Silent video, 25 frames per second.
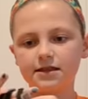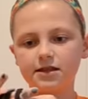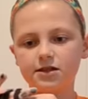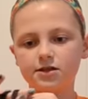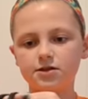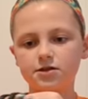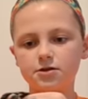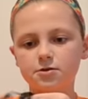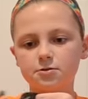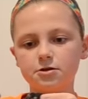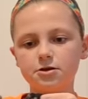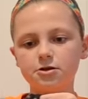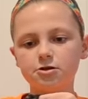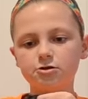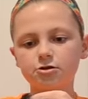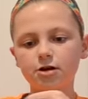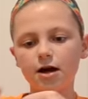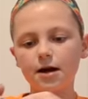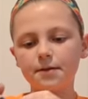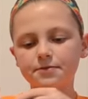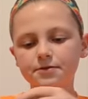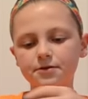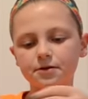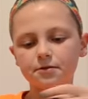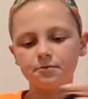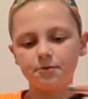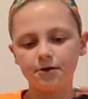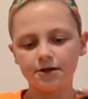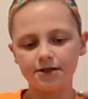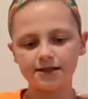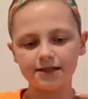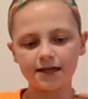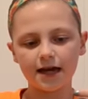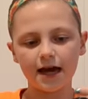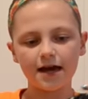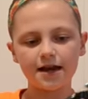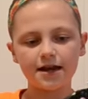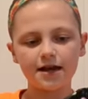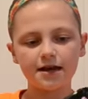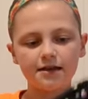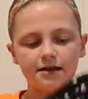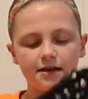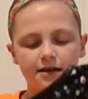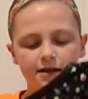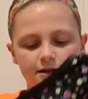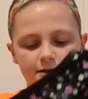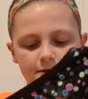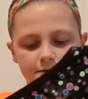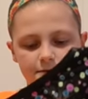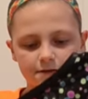these three straps on one side and
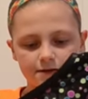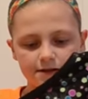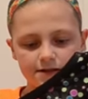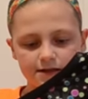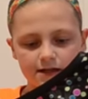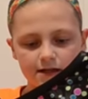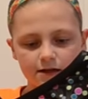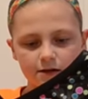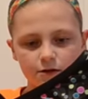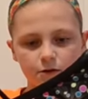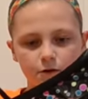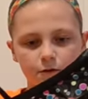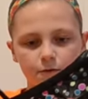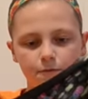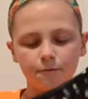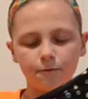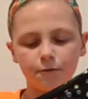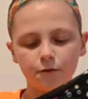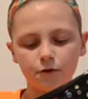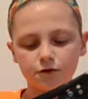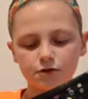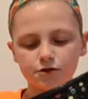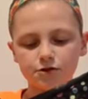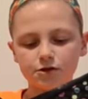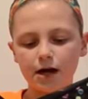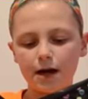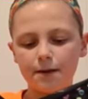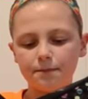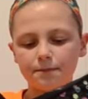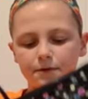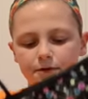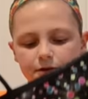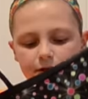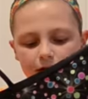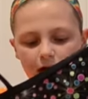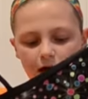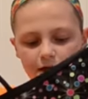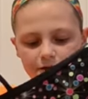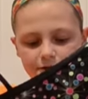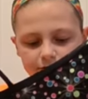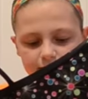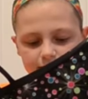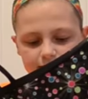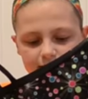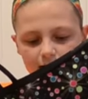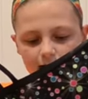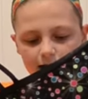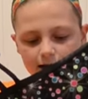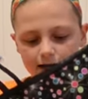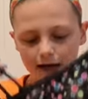then a single full strap on the other
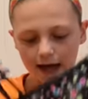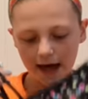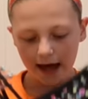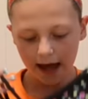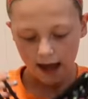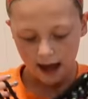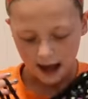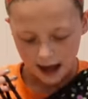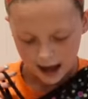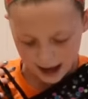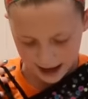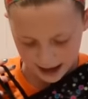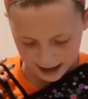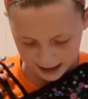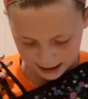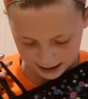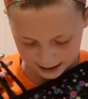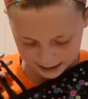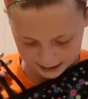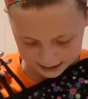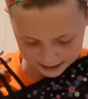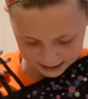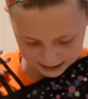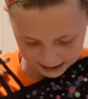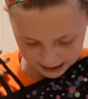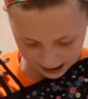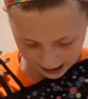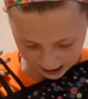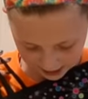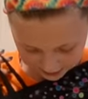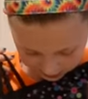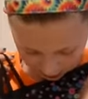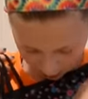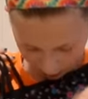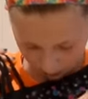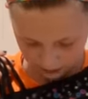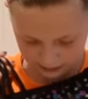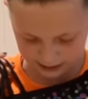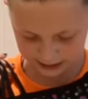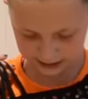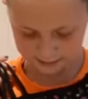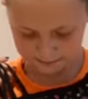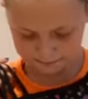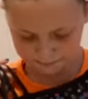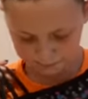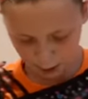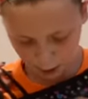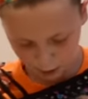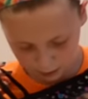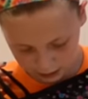side. And it has all these
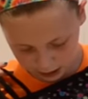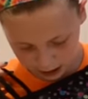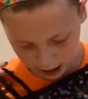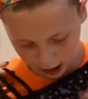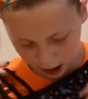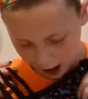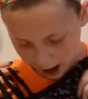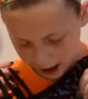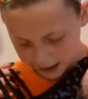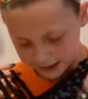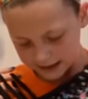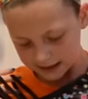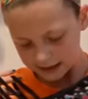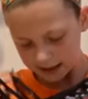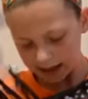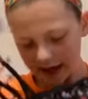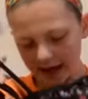polka dots.